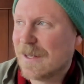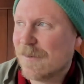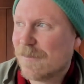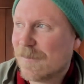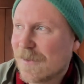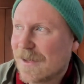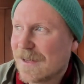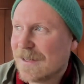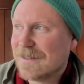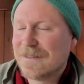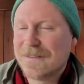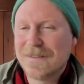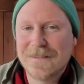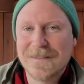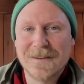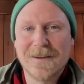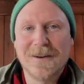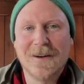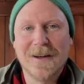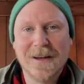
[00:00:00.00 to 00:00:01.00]
if I
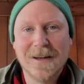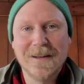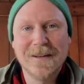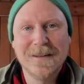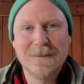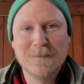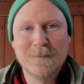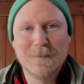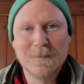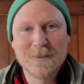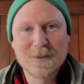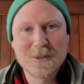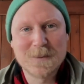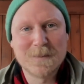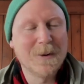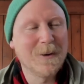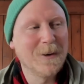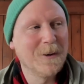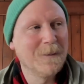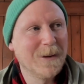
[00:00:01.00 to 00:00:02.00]
die
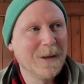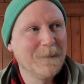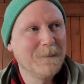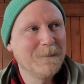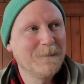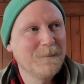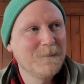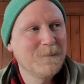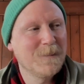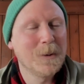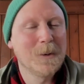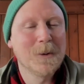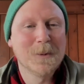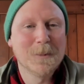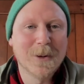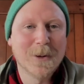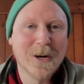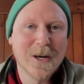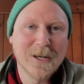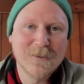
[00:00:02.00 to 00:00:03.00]
tomorrow, my
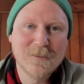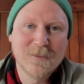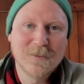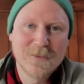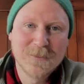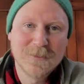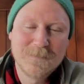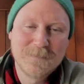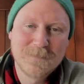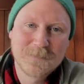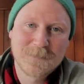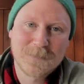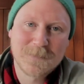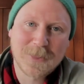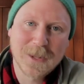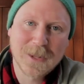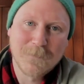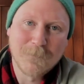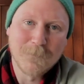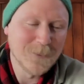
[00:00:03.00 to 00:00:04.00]
poor wife
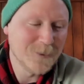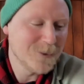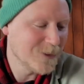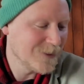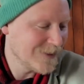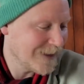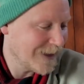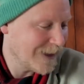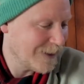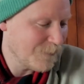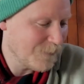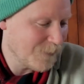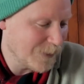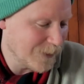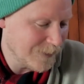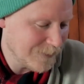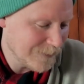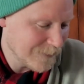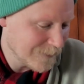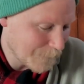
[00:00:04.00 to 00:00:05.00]
will just have
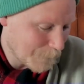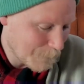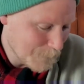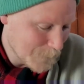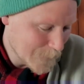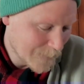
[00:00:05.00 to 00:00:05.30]
this,